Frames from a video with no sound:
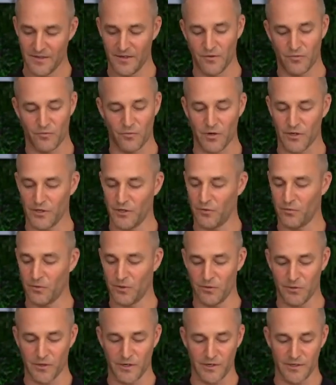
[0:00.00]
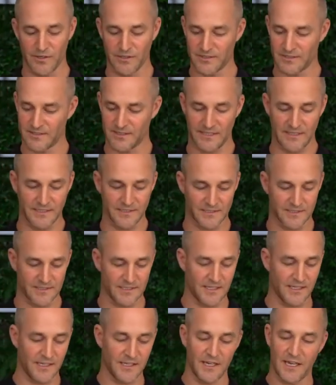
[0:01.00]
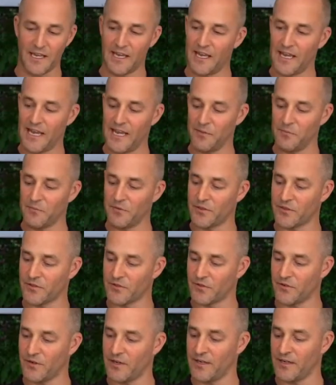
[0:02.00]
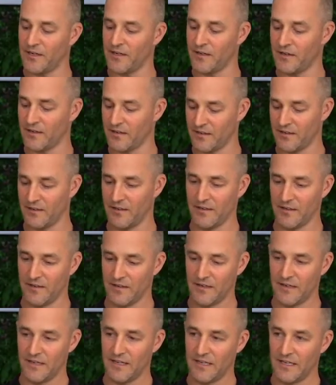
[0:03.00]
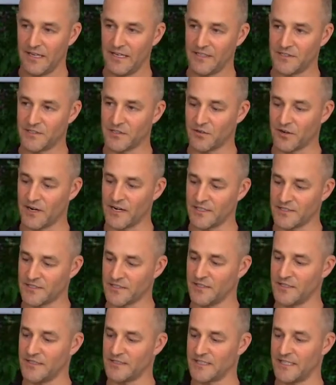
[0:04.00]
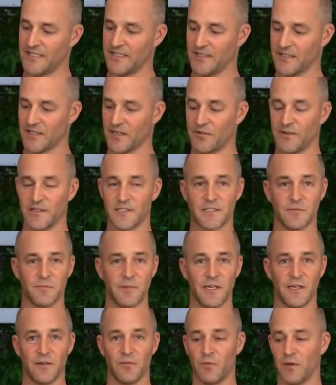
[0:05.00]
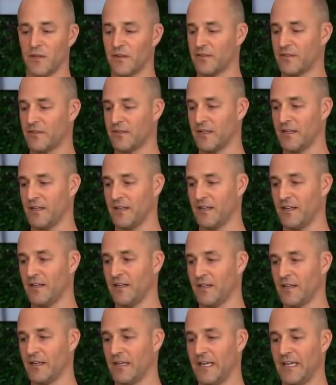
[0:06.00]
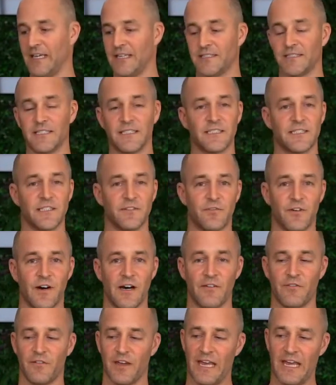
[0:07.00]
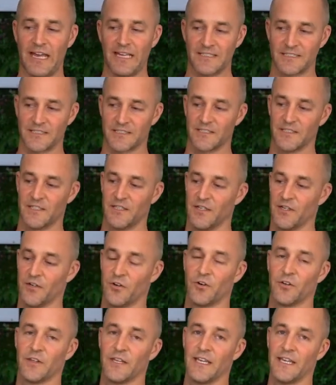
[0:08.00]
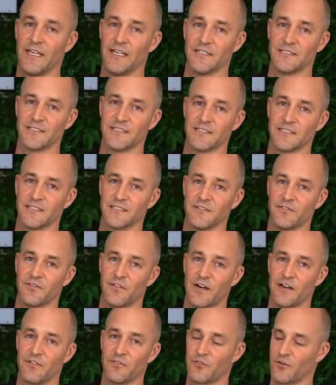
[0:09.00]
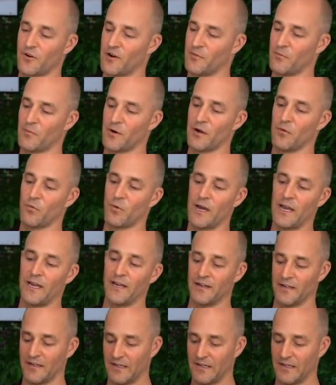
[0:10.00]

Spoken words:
What you will notice is the M3 integration is either going to be with the E65S or the E65 grind by weight.